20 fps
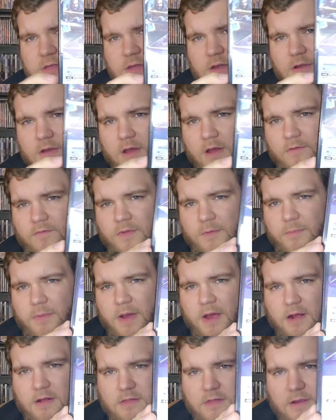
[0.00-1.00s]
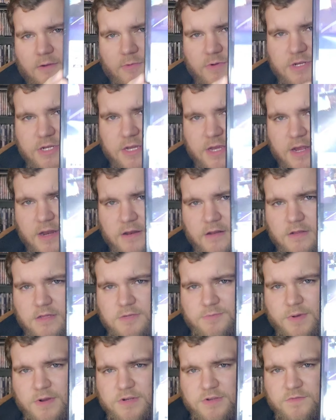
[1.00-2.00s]
There you have the back there, which again,
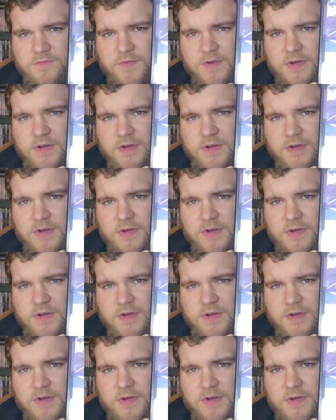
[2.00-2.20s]
special